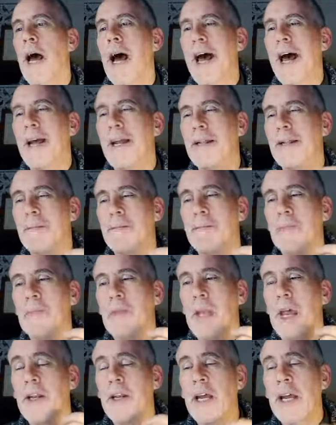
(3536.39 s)
and um,
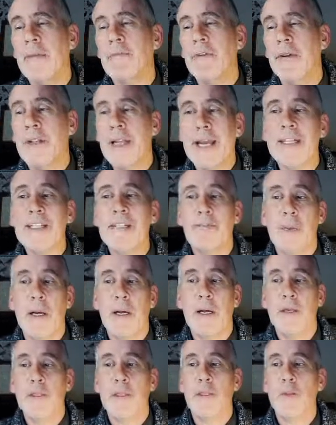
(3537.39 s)
and aim for native
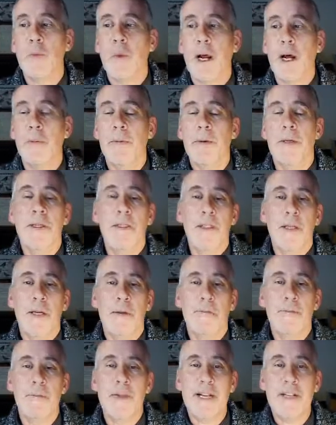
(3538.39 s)
plants as well because
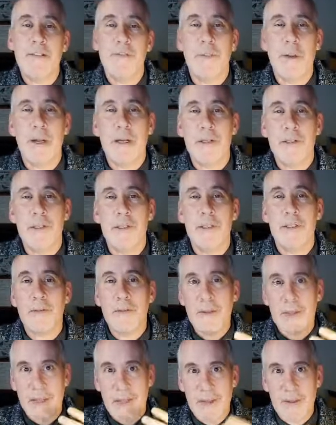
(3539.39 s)
um, native plants,
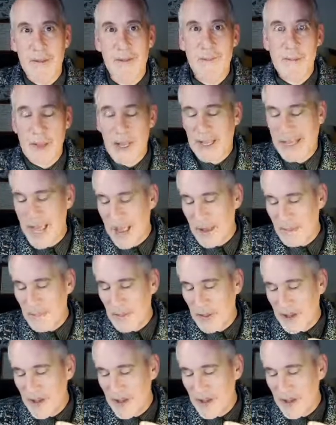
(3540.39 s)
again,